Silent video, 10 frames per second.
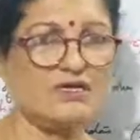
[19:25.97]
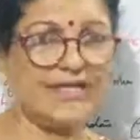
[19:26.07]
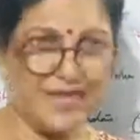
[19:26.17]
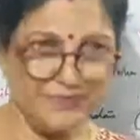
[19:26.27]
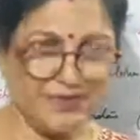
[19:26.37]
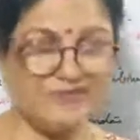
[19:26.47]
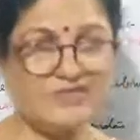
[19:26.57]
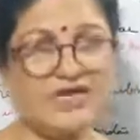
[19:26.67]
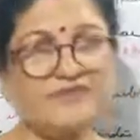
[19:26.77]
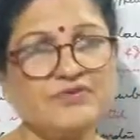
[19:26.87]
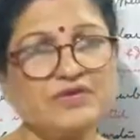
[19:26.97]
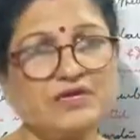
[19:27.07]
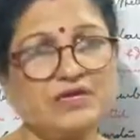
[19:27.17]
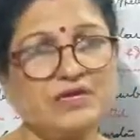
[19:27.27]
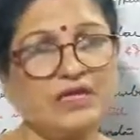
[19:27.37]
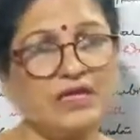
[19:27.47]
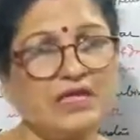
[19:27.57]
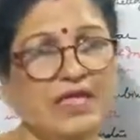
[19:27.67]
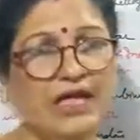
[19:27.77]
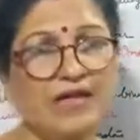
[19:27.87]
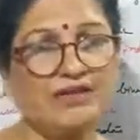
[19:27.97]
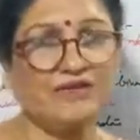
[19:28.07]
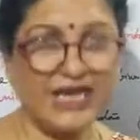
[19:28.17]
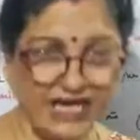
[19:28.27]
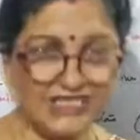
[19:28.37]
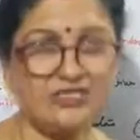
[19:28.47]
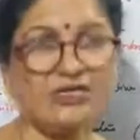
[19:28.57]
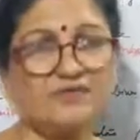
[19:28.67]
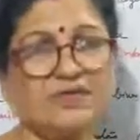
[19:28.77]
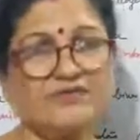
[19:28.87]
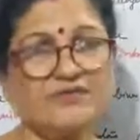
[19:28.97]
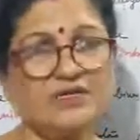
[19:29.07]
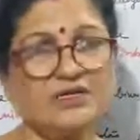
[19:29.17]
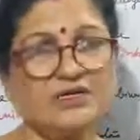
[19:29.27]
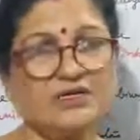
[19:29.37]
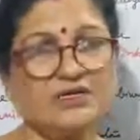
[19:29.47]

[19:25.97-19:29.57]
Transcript: type of the wood, and variety of the wood,